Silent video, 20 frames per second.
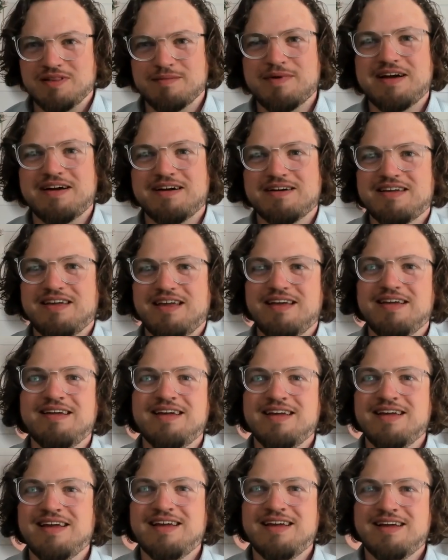the market,
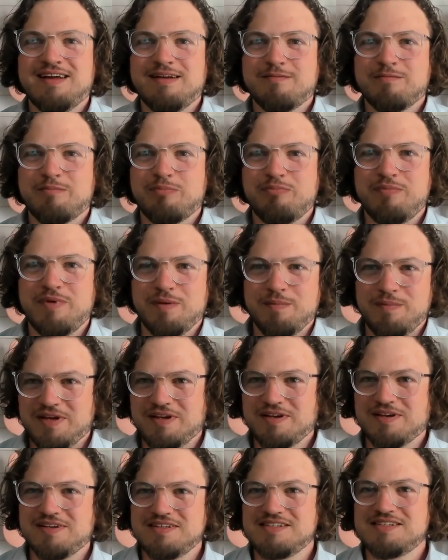but
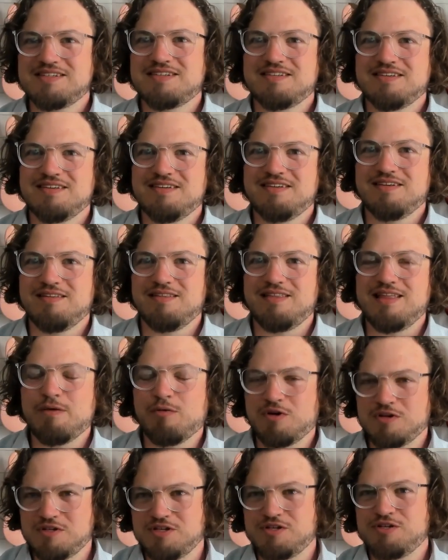because there
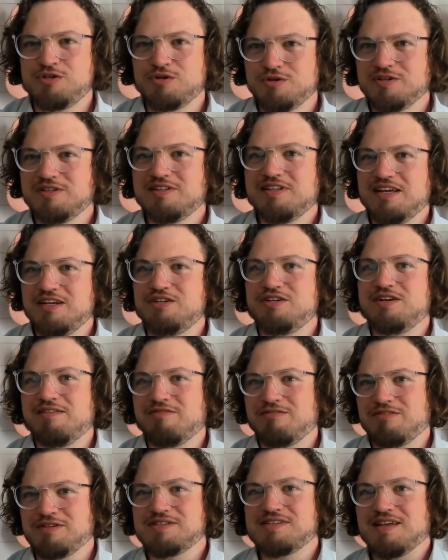was a shortage and
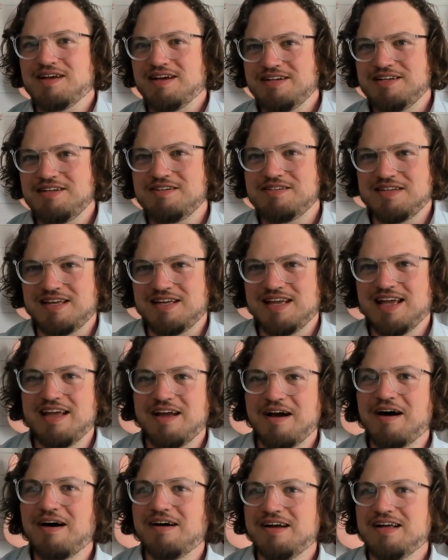everyone started using
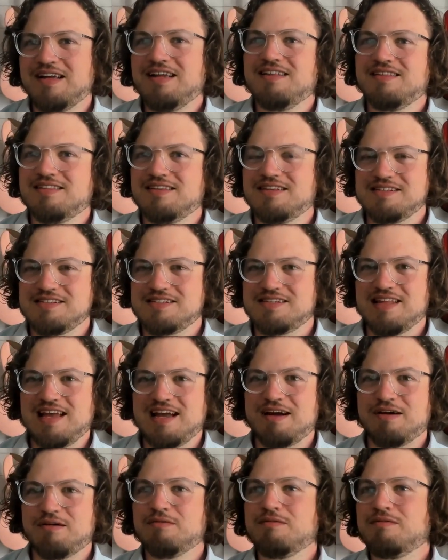AI, there's
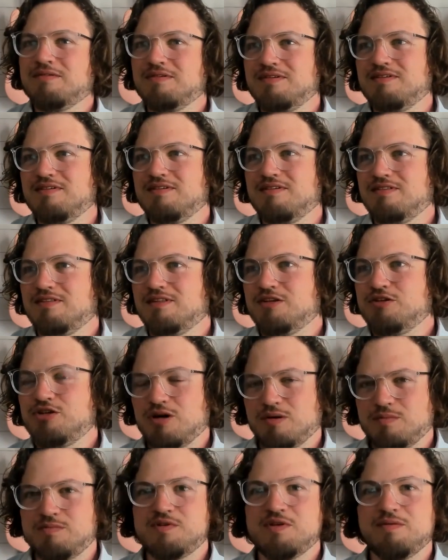now the
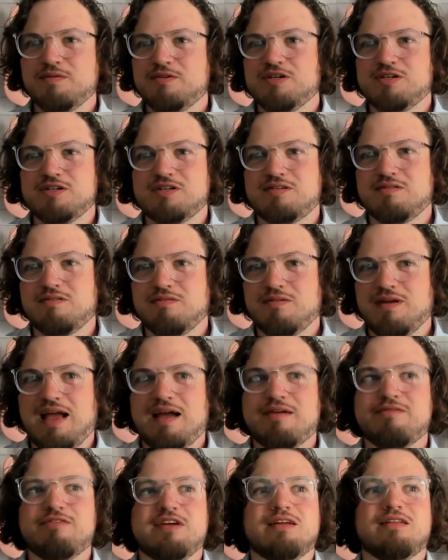jobs of just
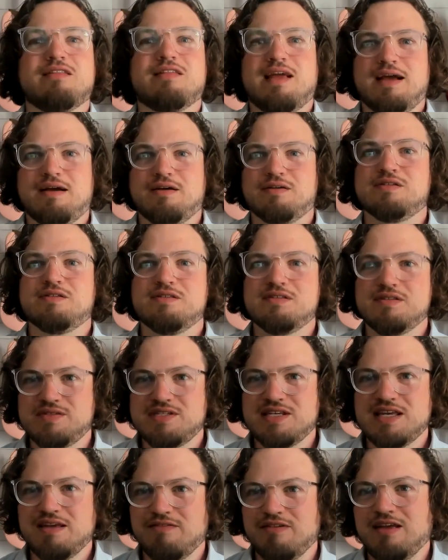having thousands of
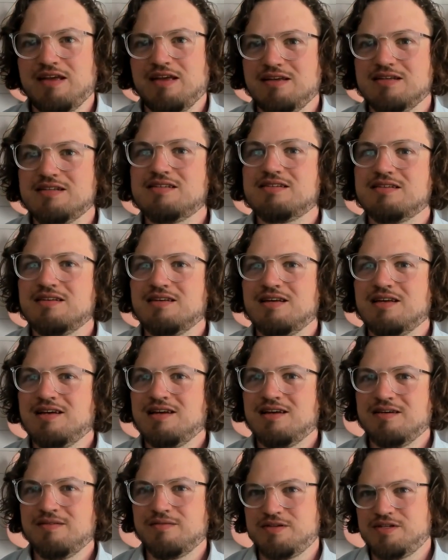CVs,
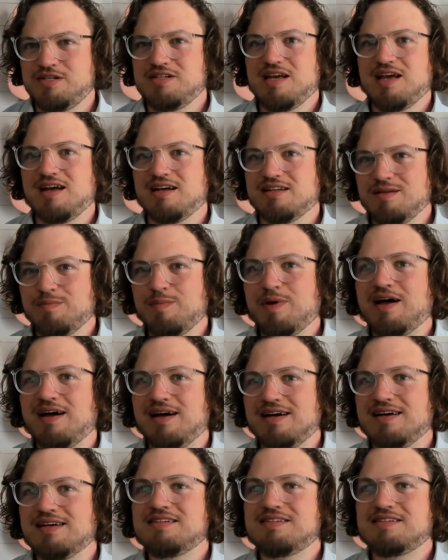which is hard to
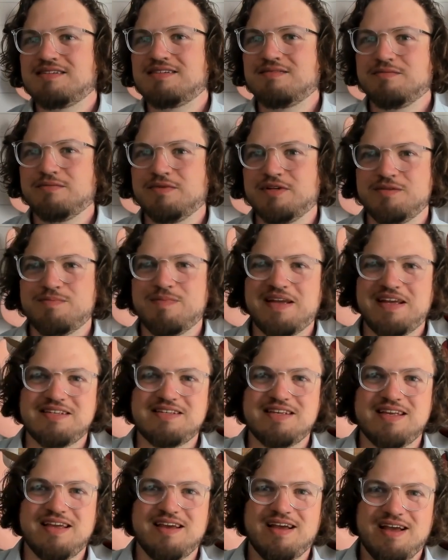pass, which
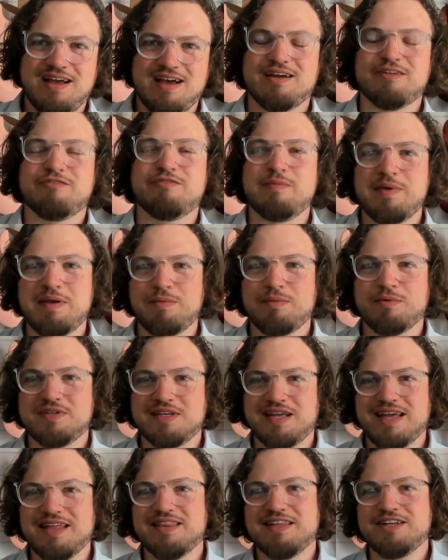makes it hard for people to
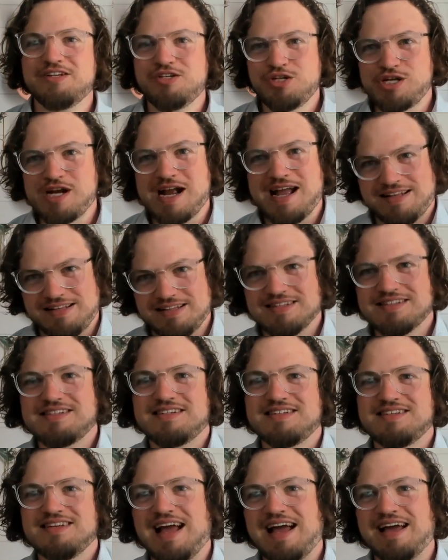get the
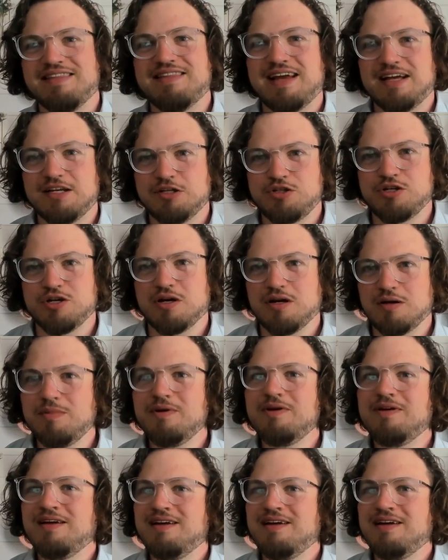chance at that job.